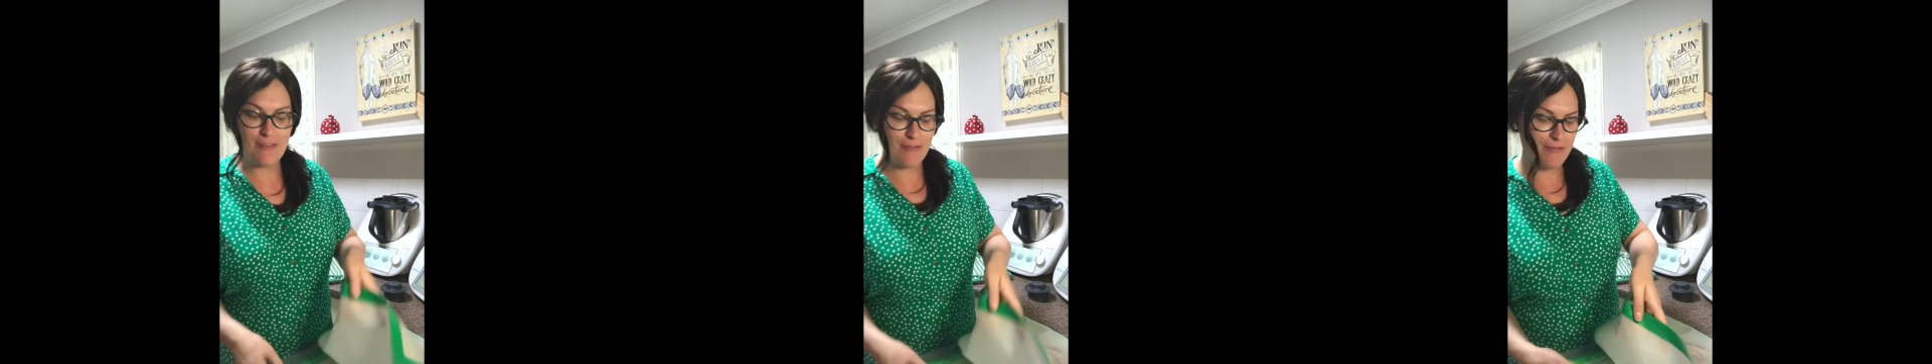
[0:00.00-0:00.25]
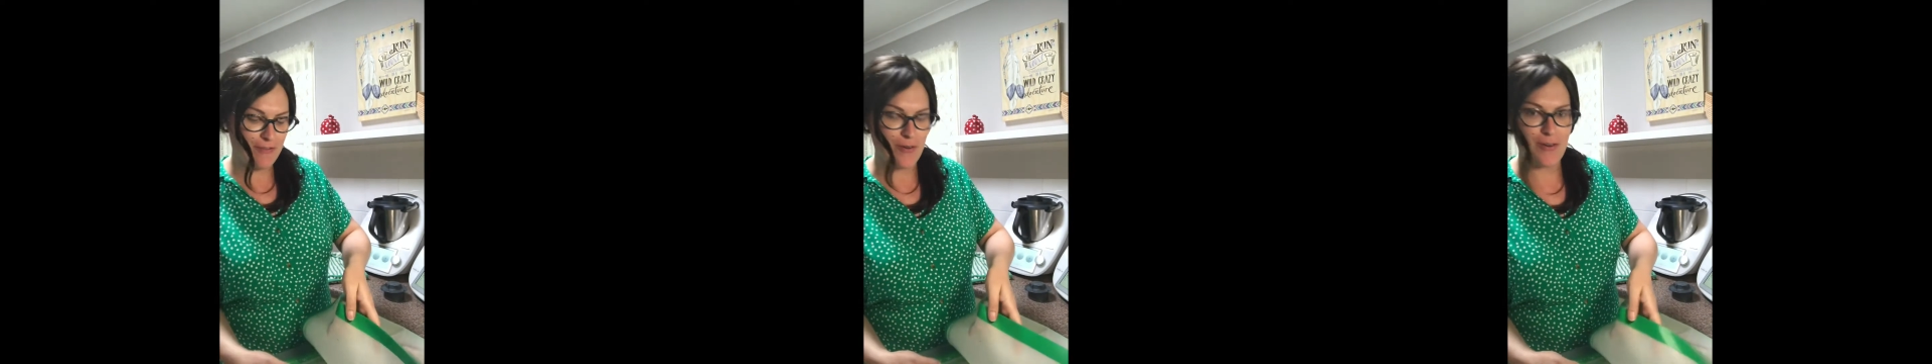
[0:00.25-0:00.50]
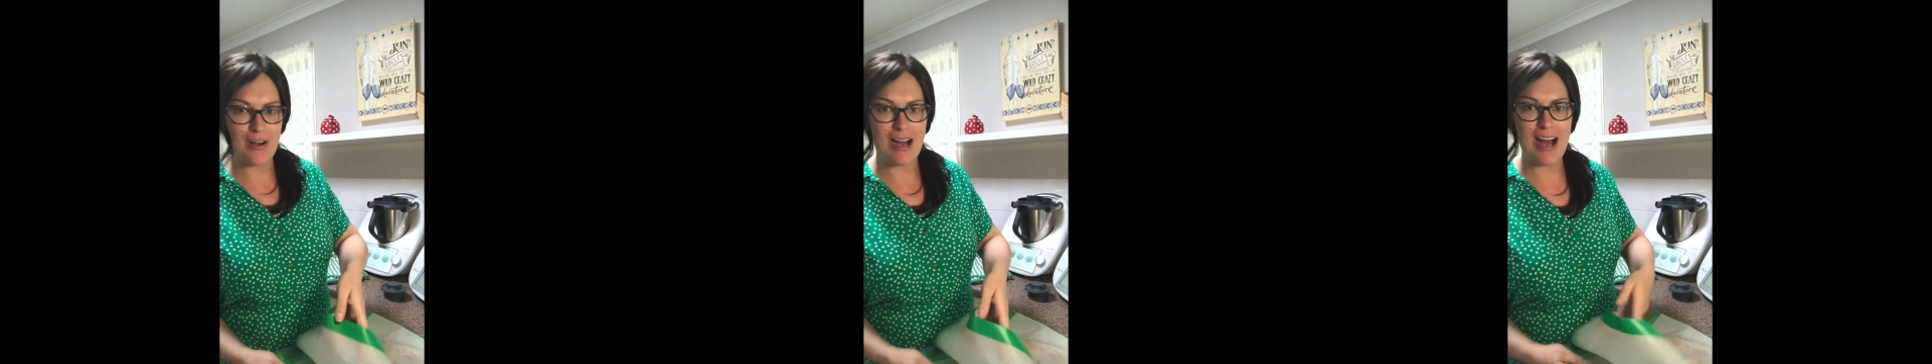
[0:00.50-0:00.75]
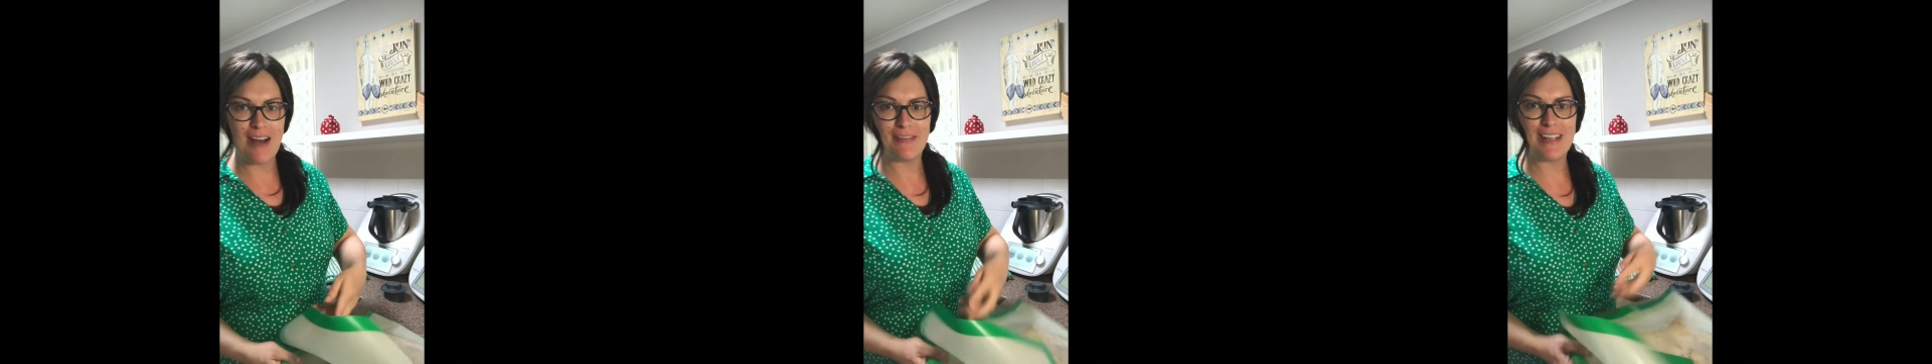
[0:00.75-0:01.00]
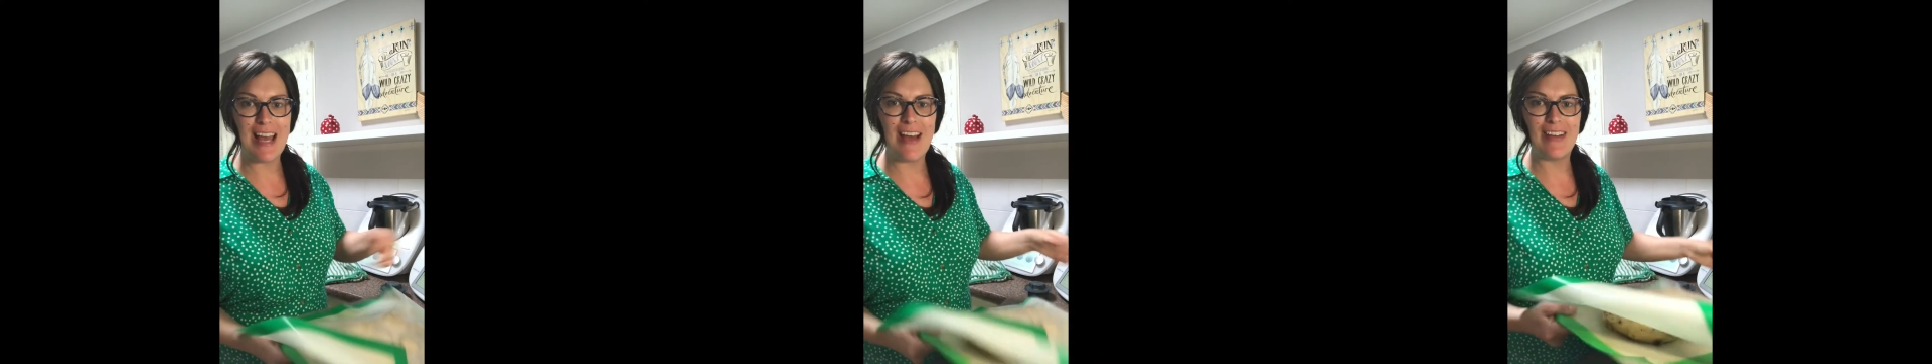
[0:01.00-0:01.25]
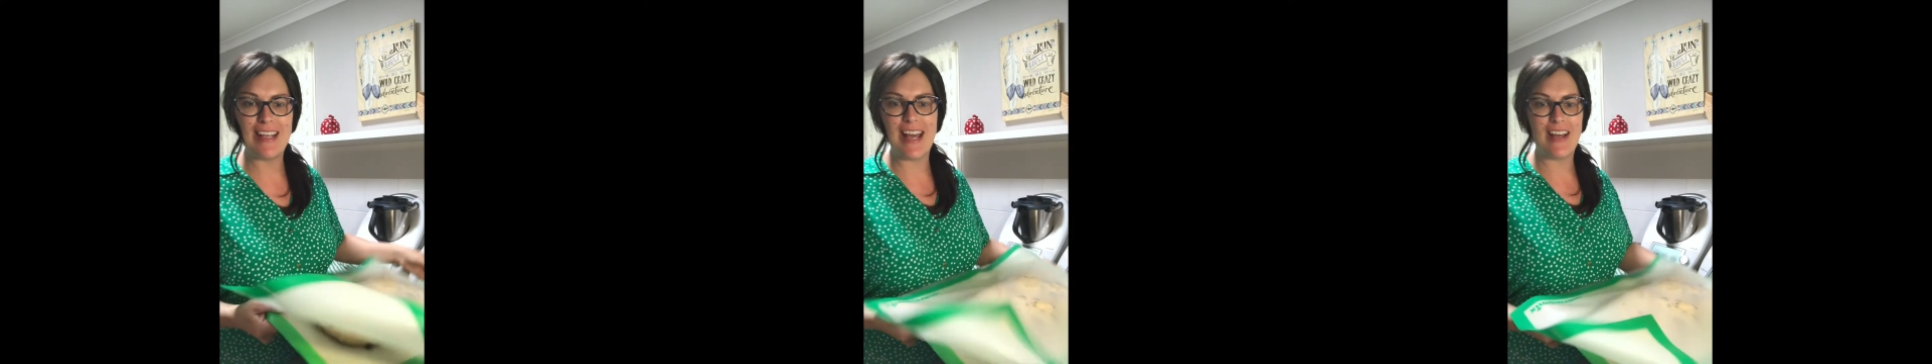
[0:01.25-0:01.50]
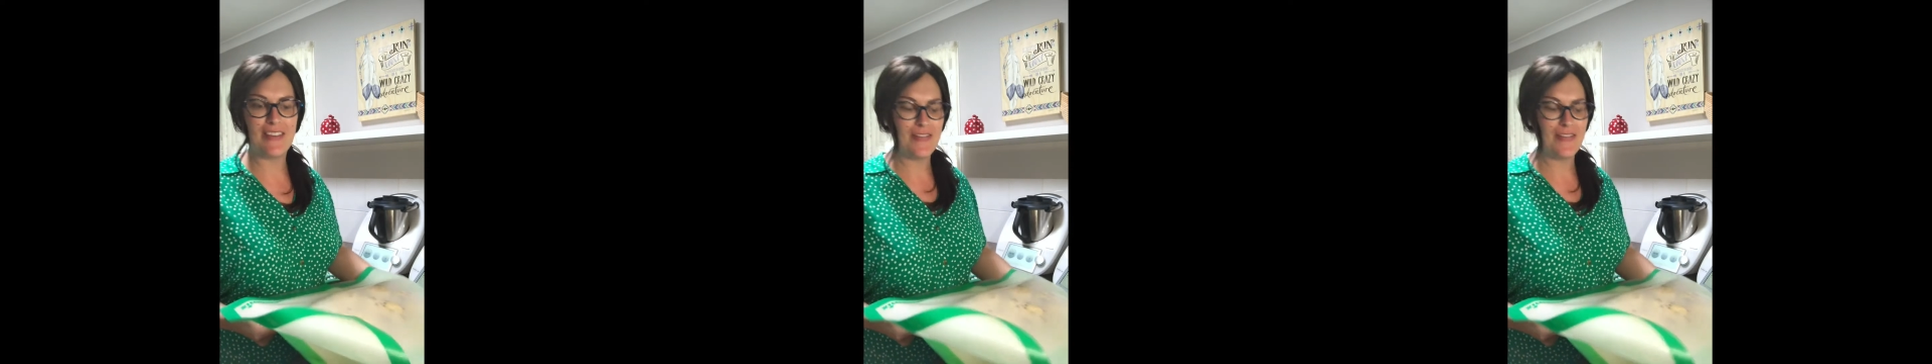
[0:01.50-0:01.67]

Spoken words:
for half an hour now.